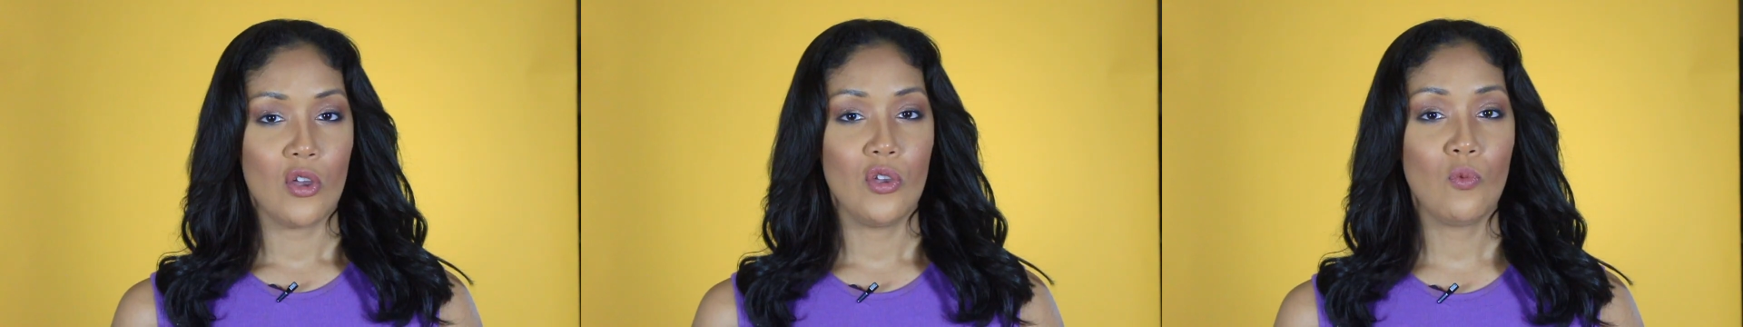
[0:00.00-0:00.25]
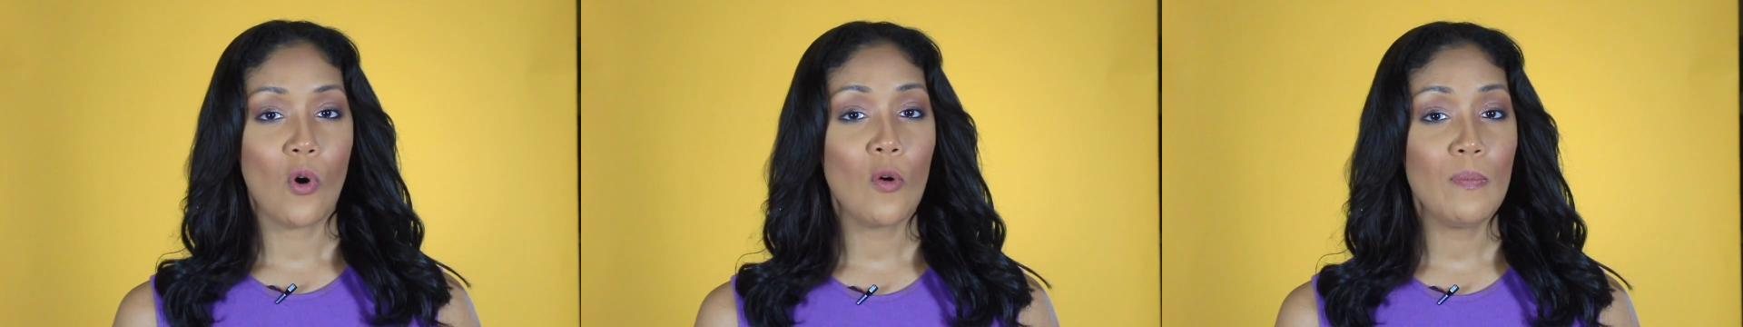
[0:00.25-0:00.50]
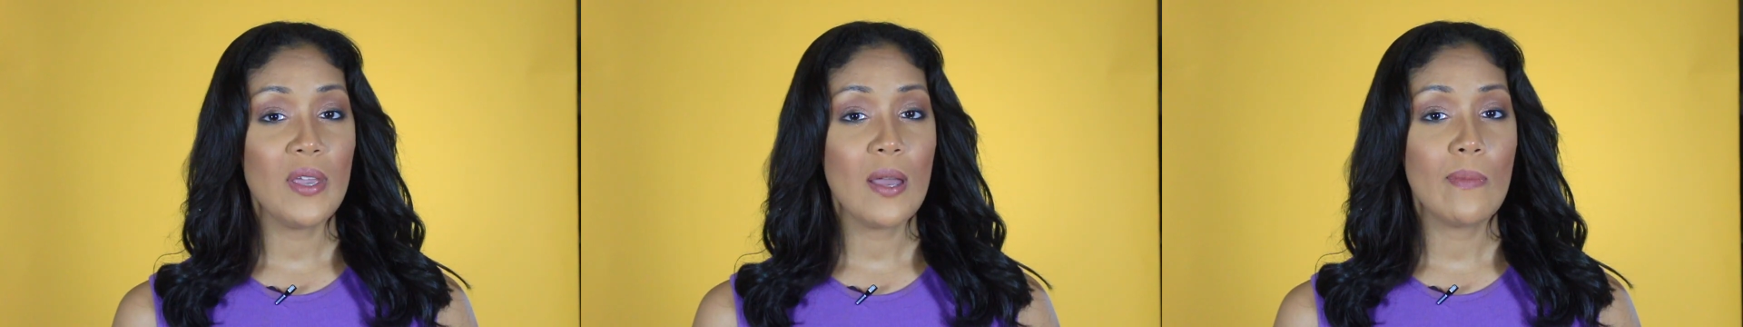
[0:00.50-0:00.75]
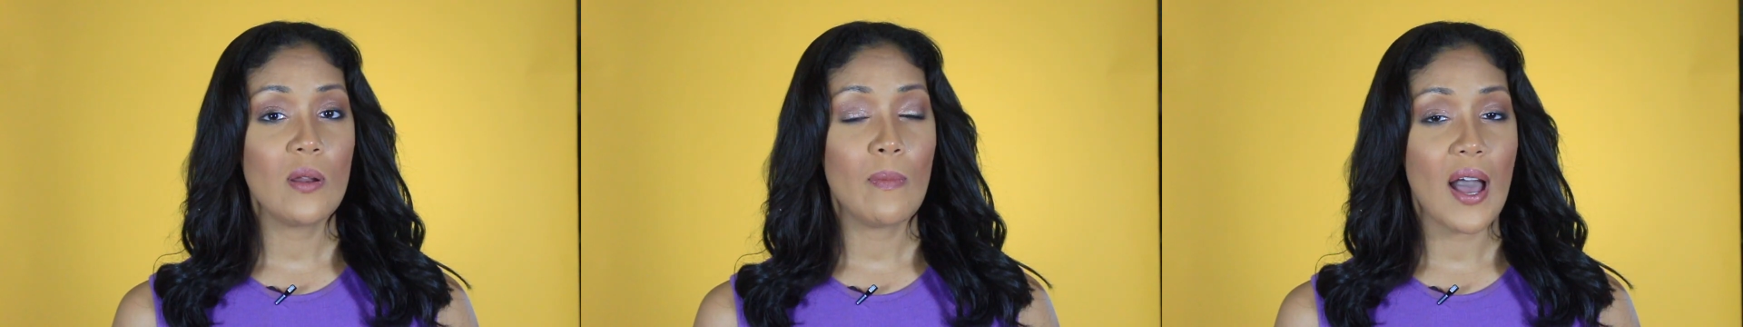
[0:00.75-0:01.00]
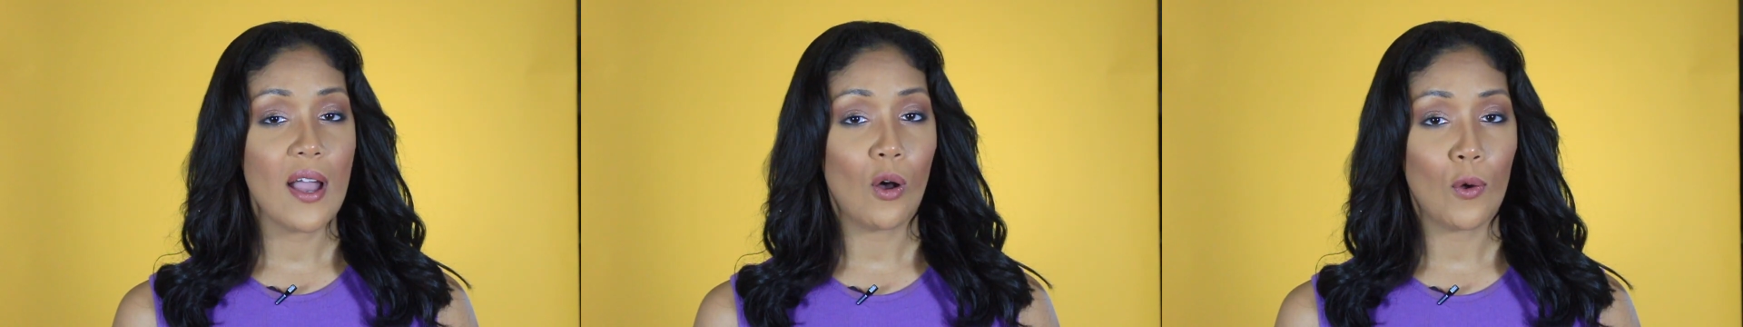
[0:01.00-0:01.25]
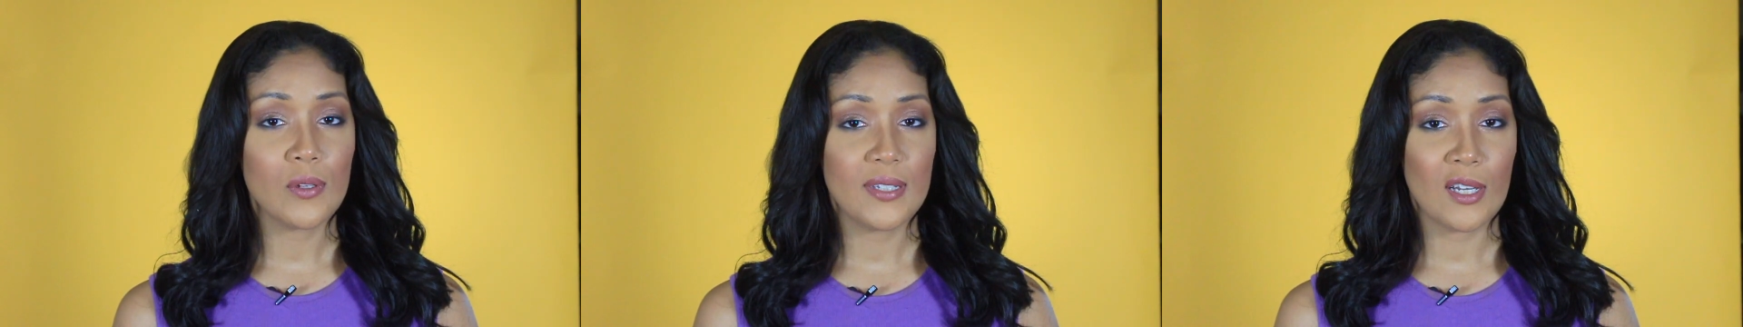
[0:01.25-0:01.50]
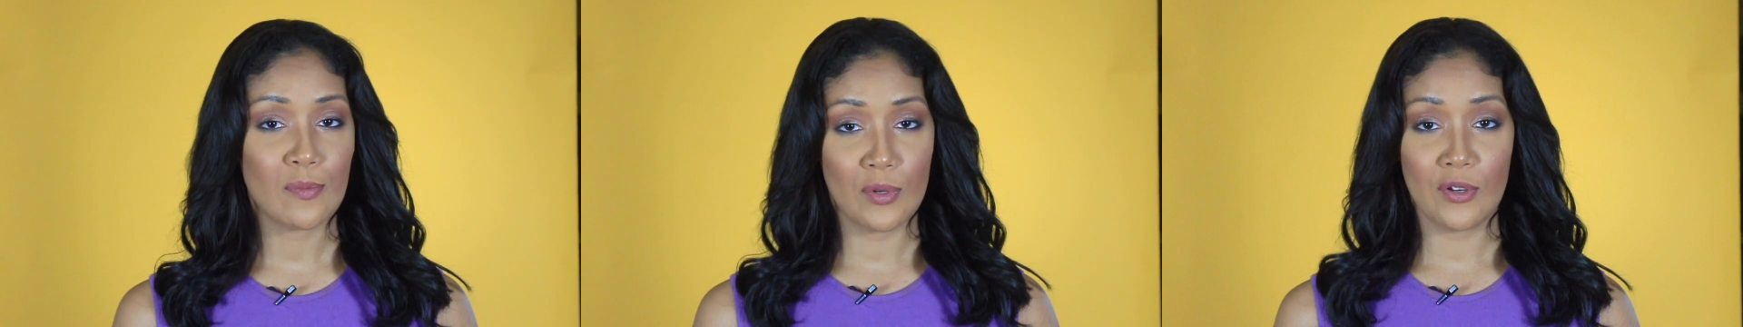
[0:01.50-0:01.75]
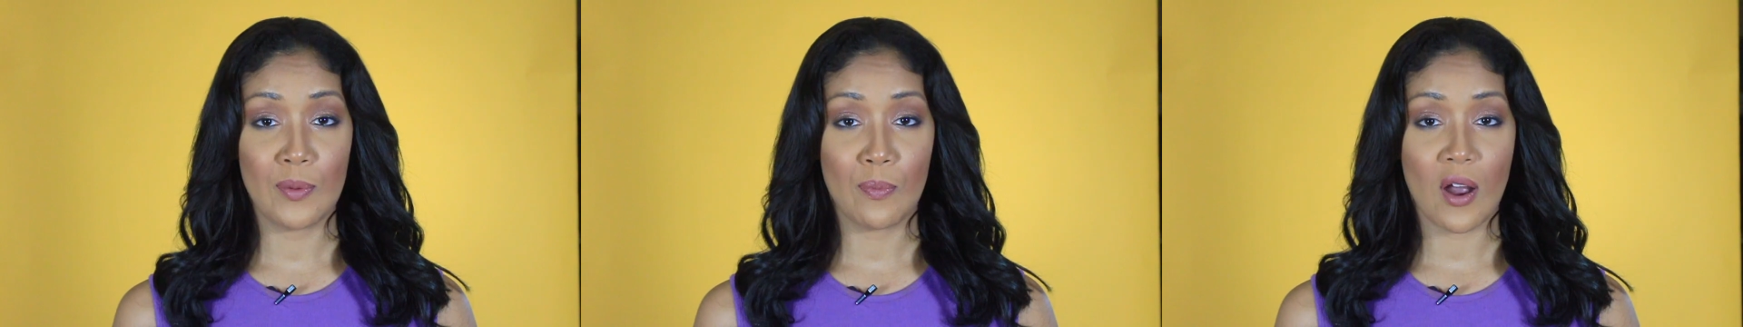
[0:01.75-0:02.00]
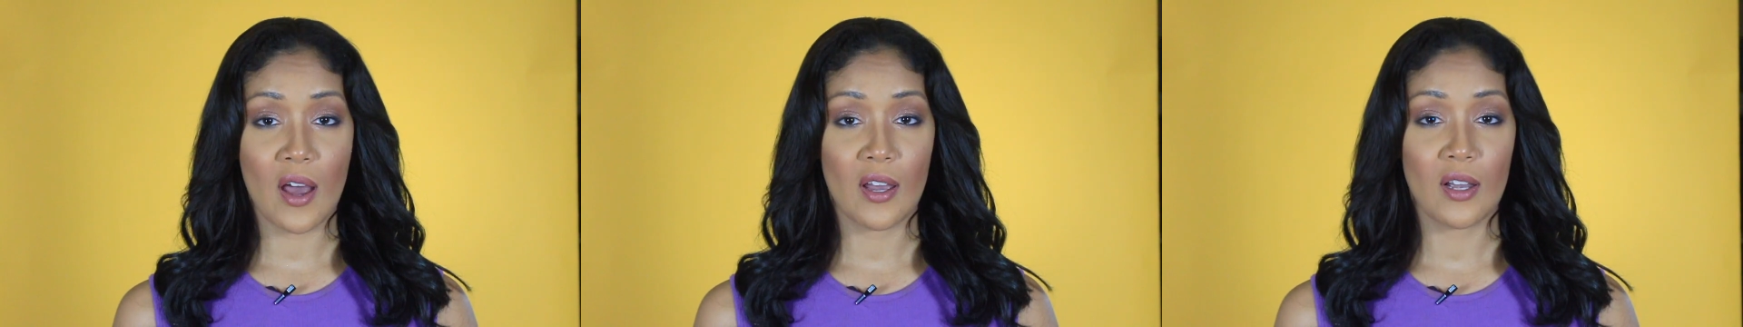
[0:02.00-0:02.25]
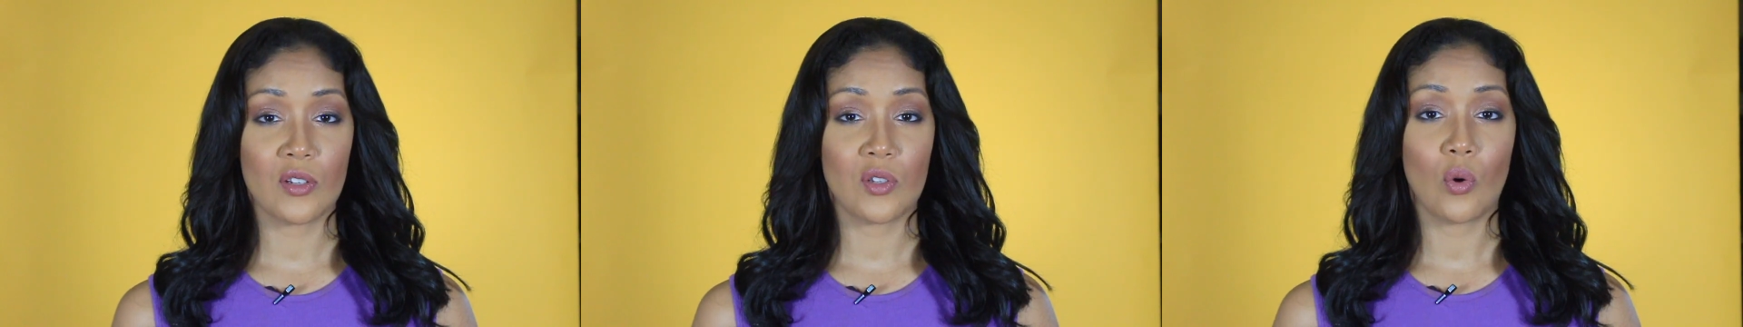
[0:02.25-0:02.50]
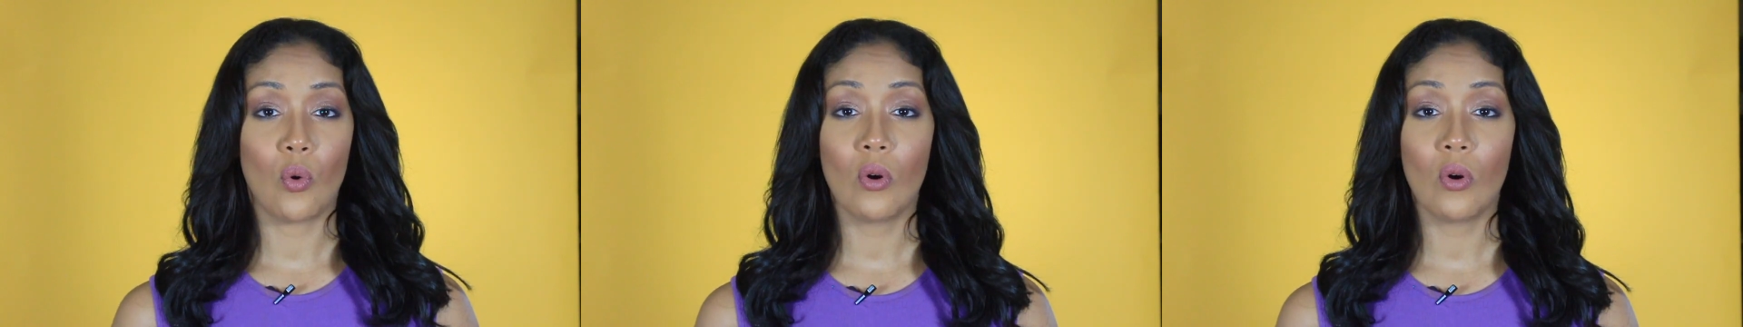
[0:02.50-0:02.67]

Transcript: You won't be able to buy wholesale beauty products